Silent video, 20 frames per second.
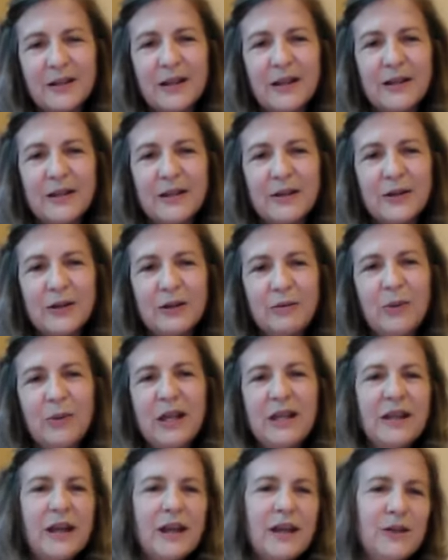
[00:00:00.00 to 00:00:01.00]
It could
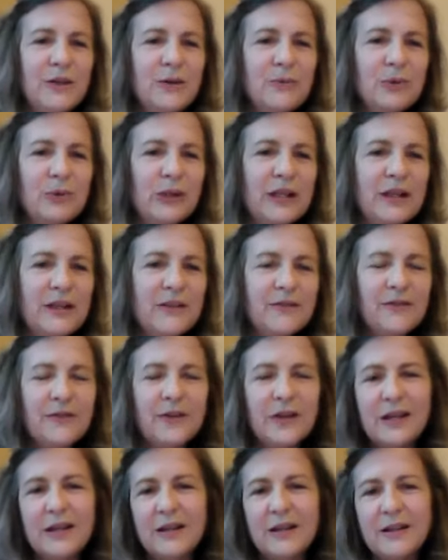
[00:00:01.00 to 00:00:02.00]
be that you believe
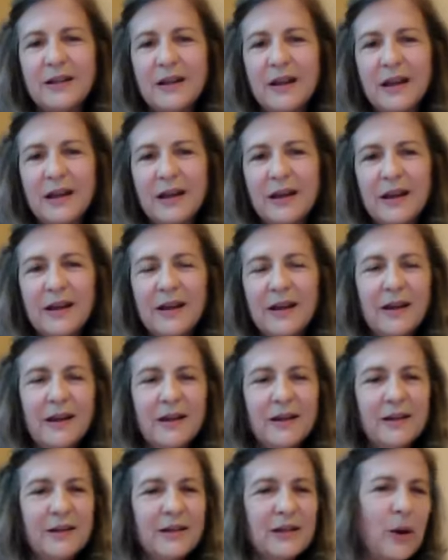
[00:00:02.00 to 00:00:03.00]
in
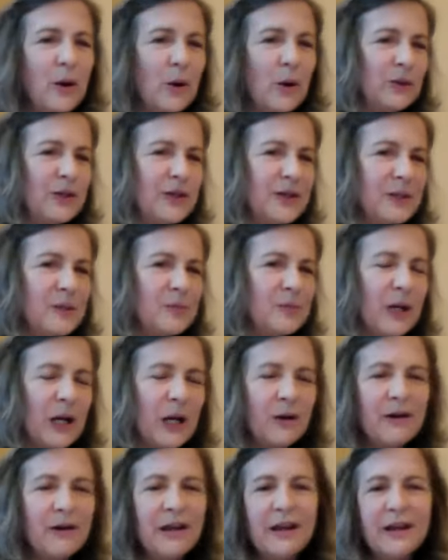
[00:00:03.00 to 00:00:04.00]
the Holy
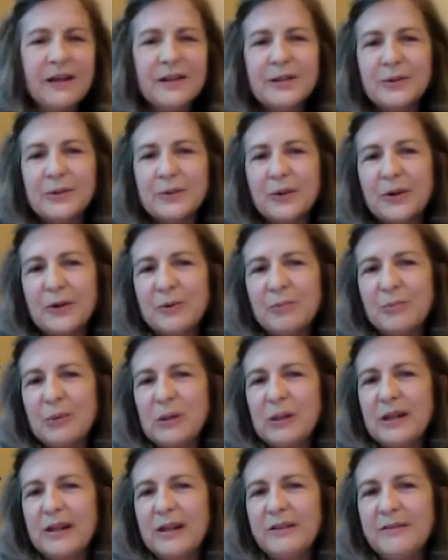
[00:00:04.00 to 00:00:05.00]
Spirit, or you
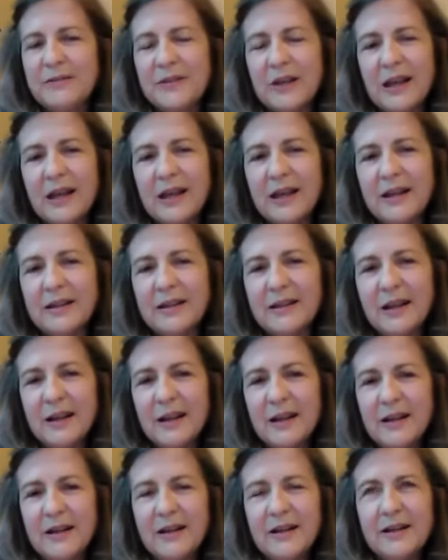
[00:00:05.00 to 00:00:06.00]
believe in
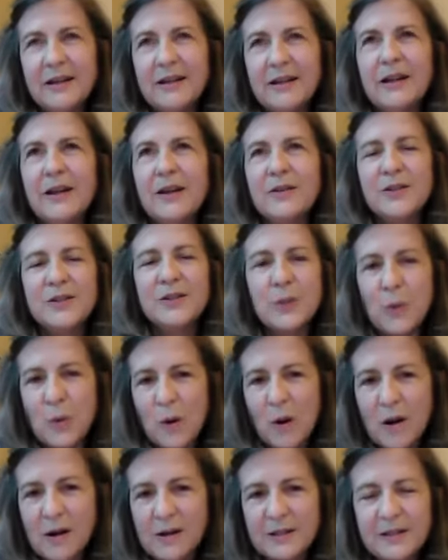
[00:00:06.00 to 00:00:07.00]

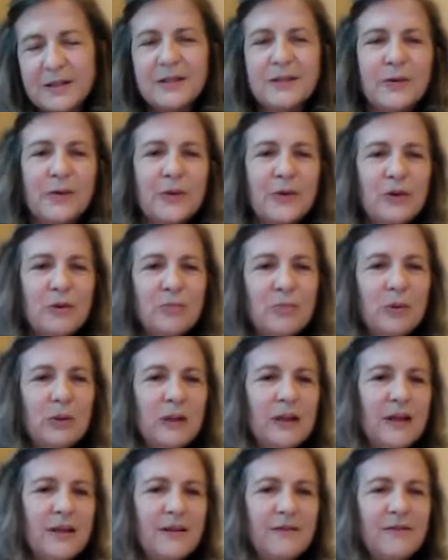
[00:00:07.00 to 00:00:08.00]
source, or you
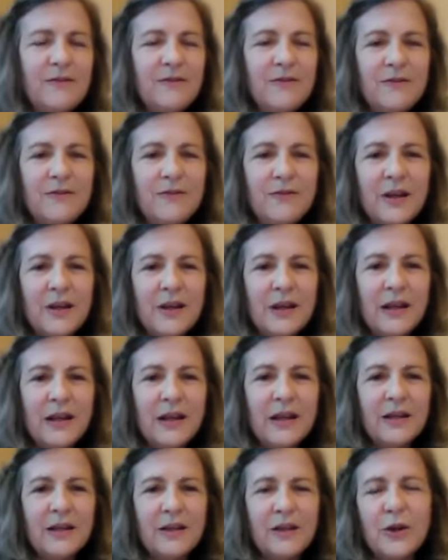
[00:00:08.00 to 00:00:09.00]
believe
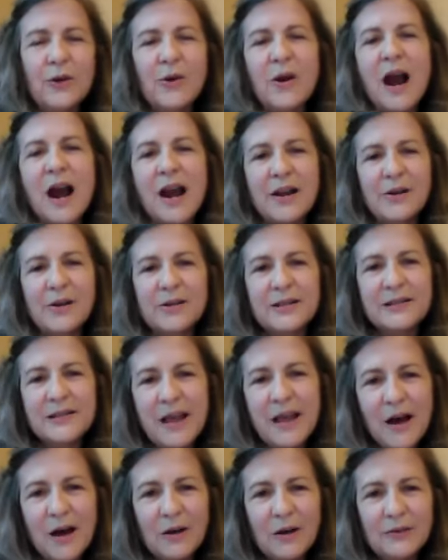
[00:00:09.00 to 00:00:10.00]
in your higher
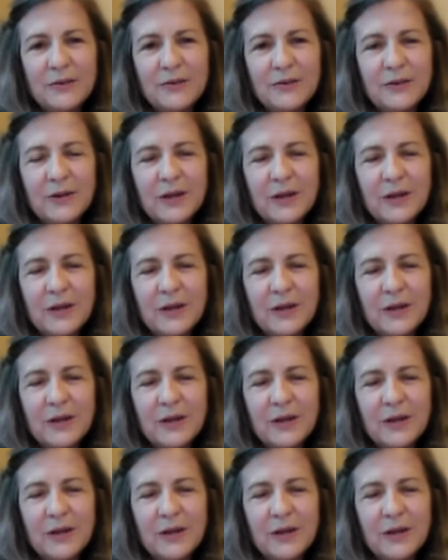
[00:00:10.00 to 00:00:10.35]
self,